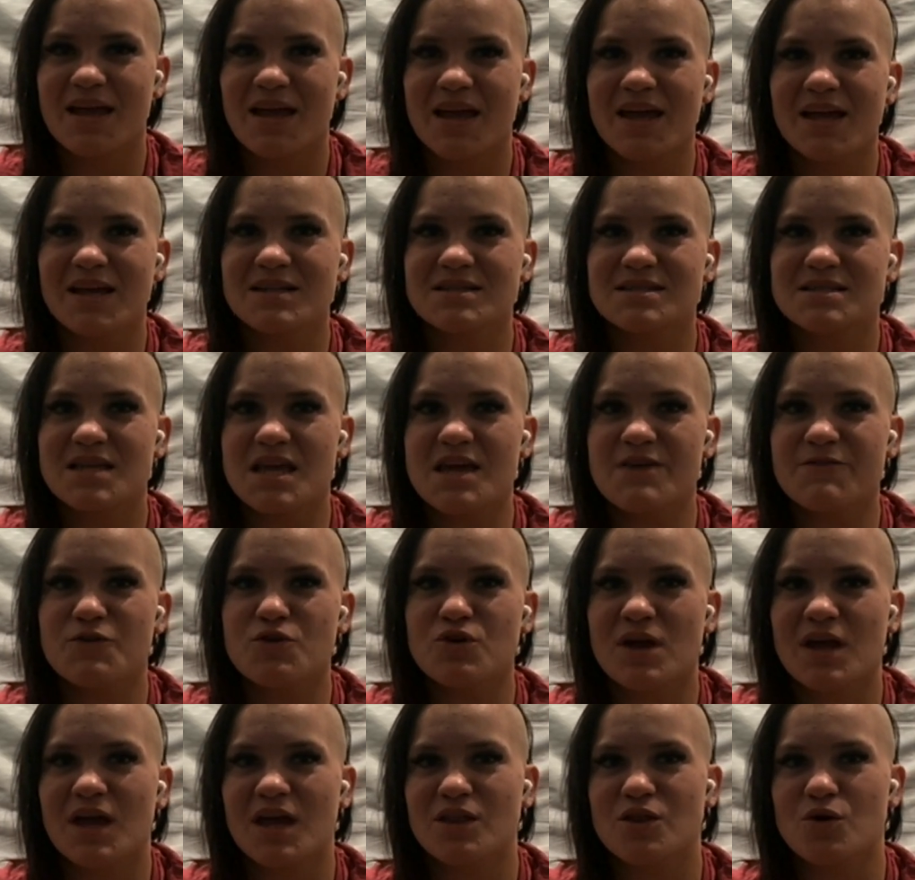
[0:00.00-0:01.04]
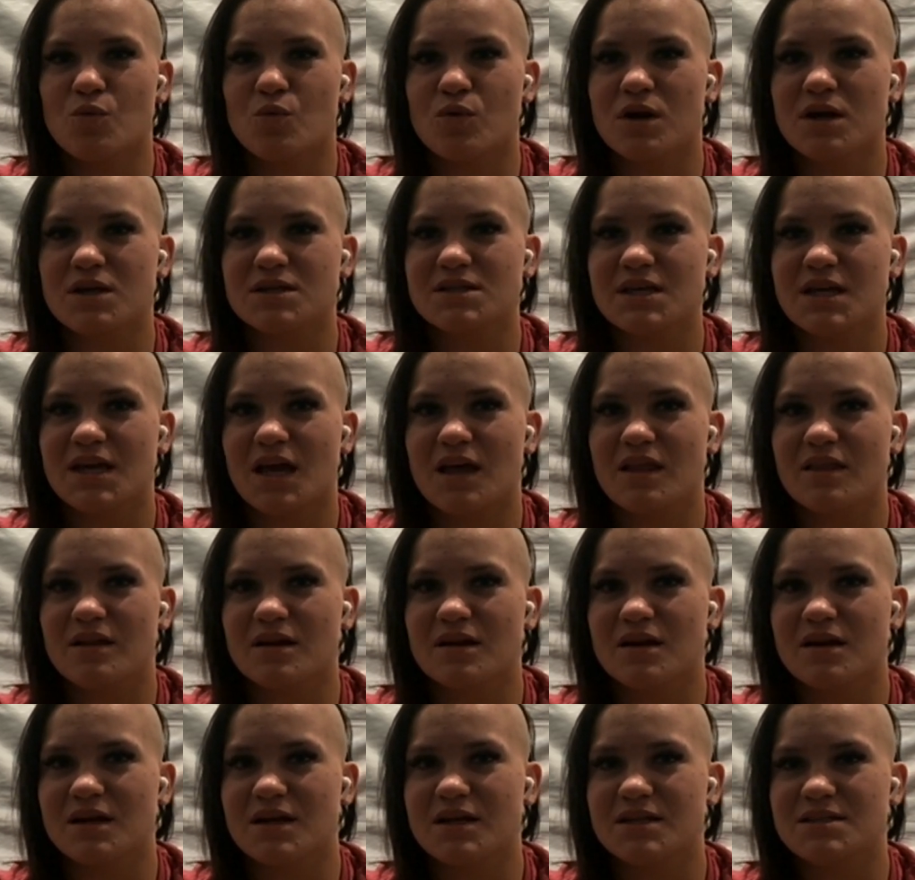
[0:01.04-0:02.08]
It's, if you can get the work
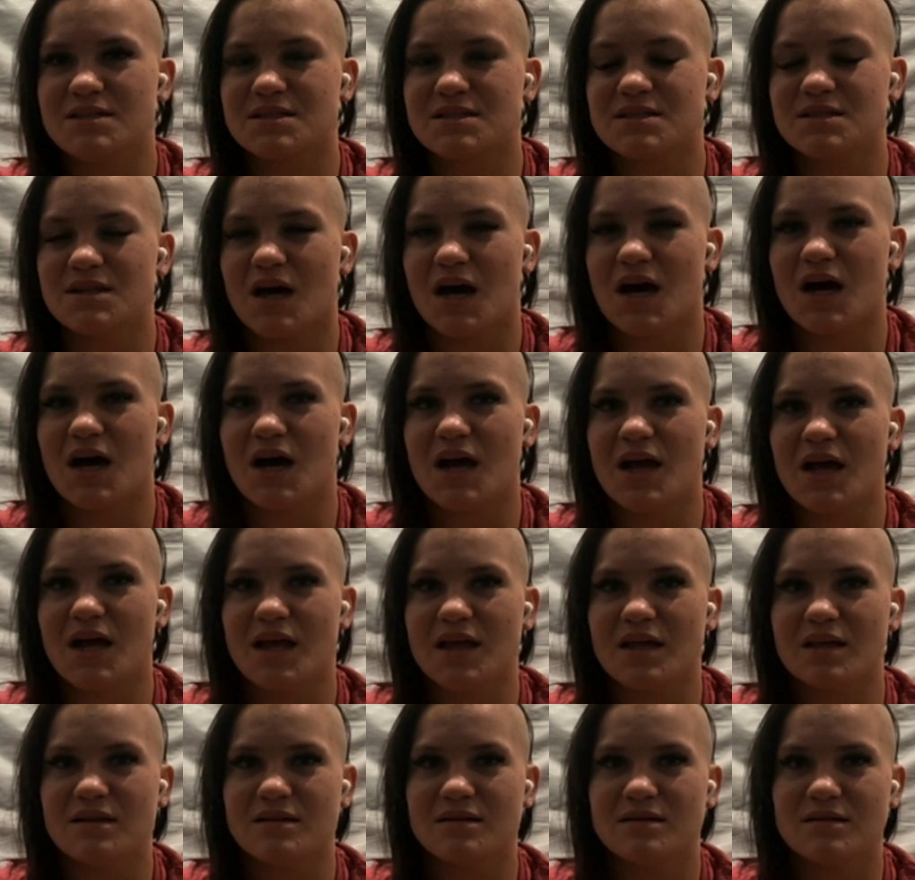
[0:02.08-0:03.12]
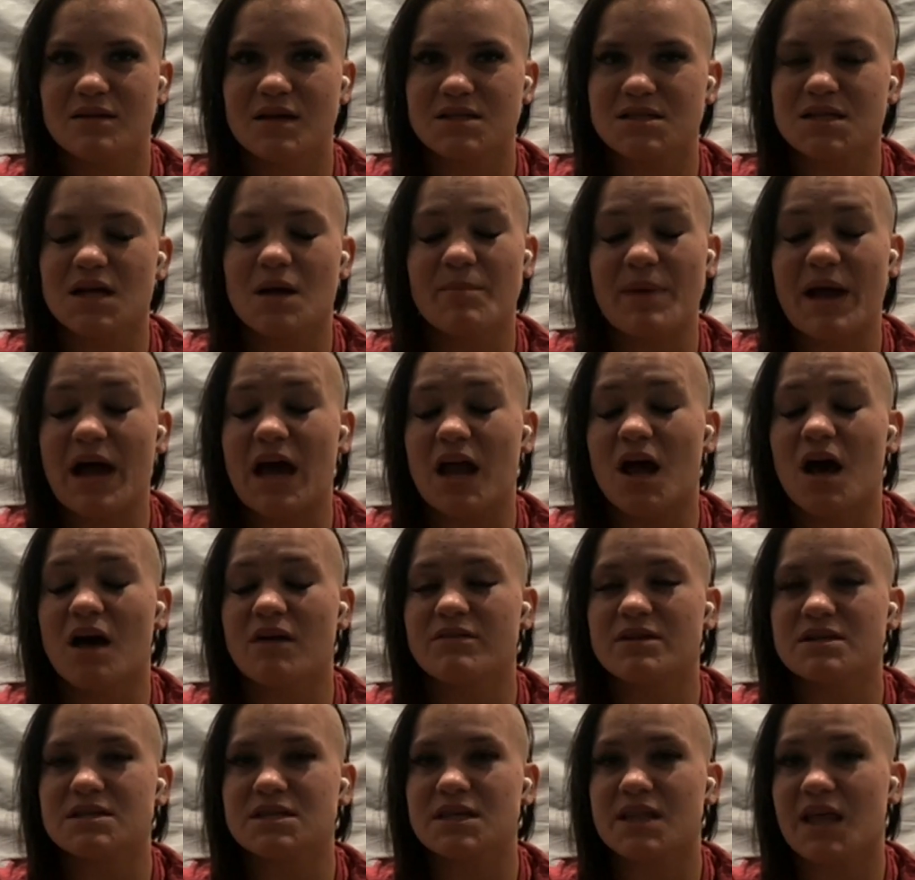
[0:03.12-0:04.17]
together, it's not bad,
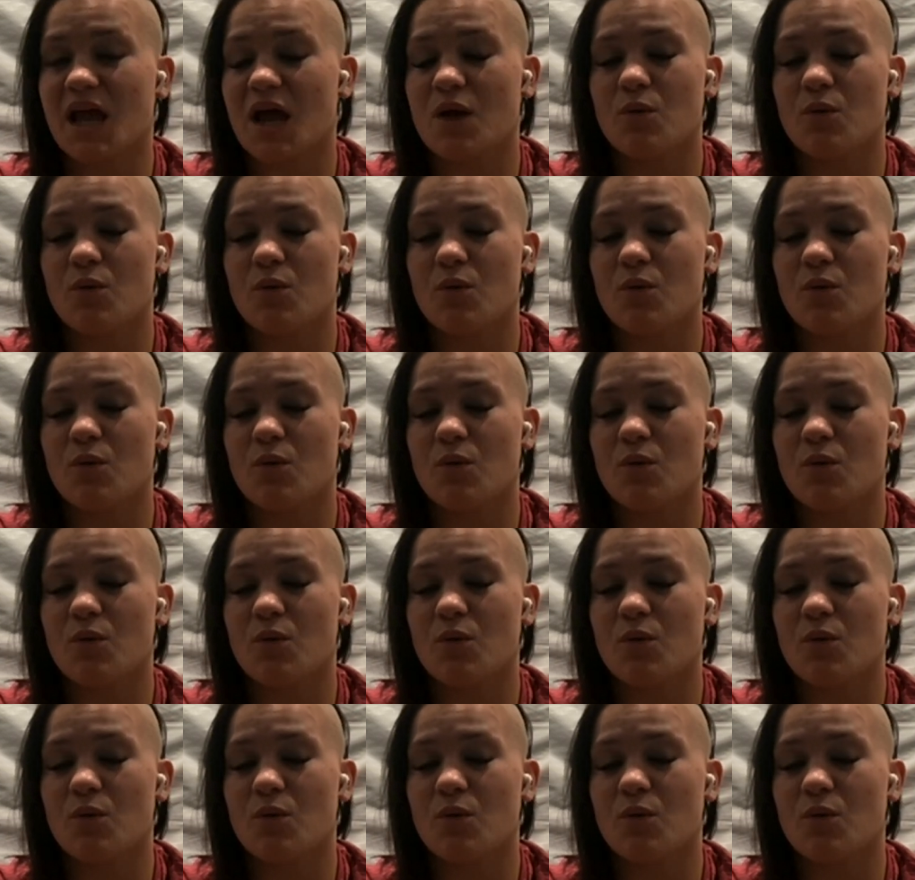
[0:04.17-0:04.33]
obviously.